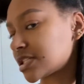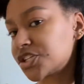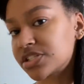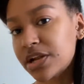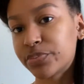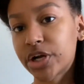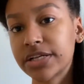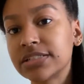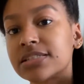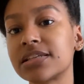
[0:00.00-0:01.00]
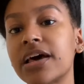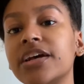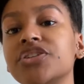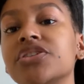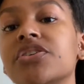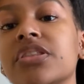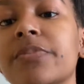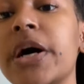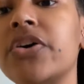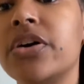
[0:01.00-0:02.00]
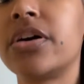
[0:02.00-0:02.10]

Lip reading: I just had braids and I just took them out.